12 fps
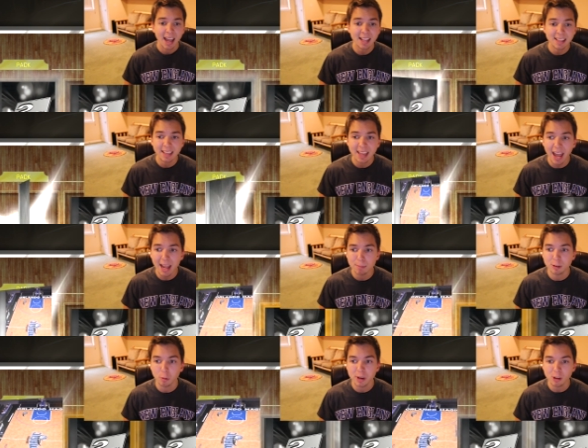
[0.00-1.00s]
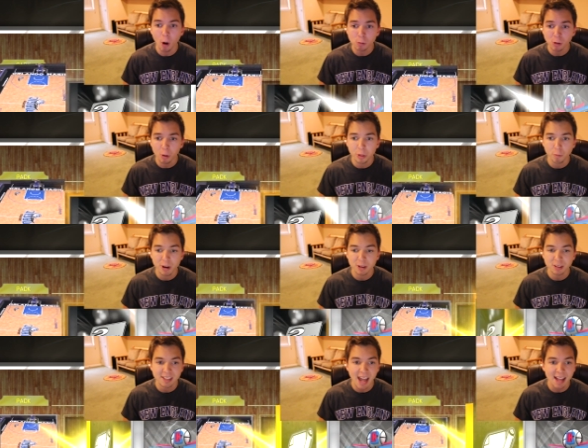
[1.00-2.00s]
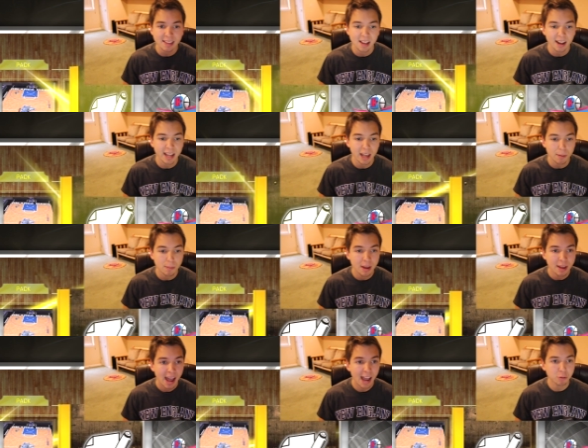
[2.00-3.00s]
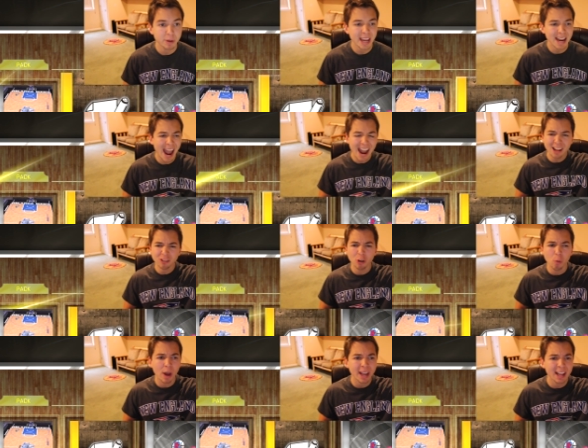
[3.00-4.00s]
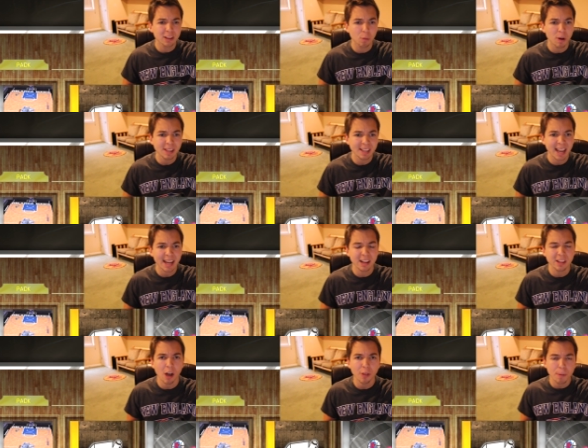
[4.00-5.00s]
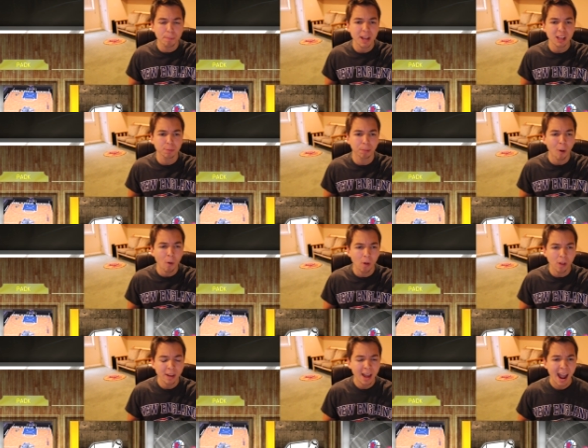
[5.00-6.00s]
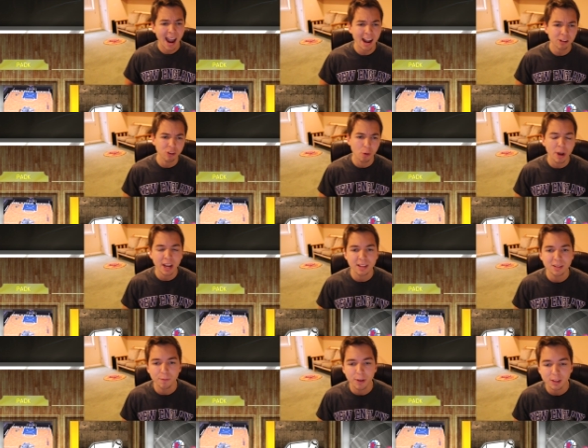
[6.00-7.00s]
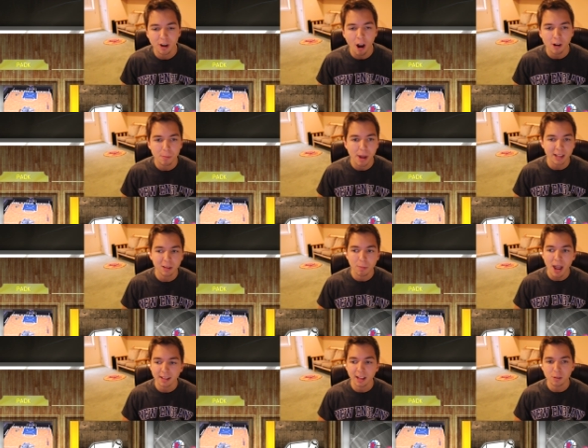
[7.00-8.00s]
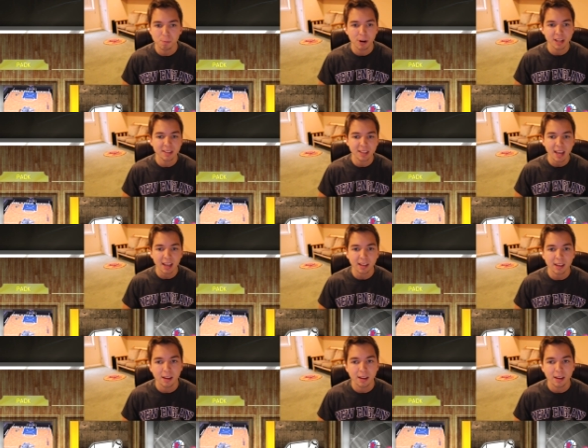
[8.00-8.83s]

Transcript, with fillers: in the game, so we don't know the real stats on him. As we get Andrew Wiggins, once again, another beast pull. Andrew Wiggins and Vince Carter back to back. That's pretty sick.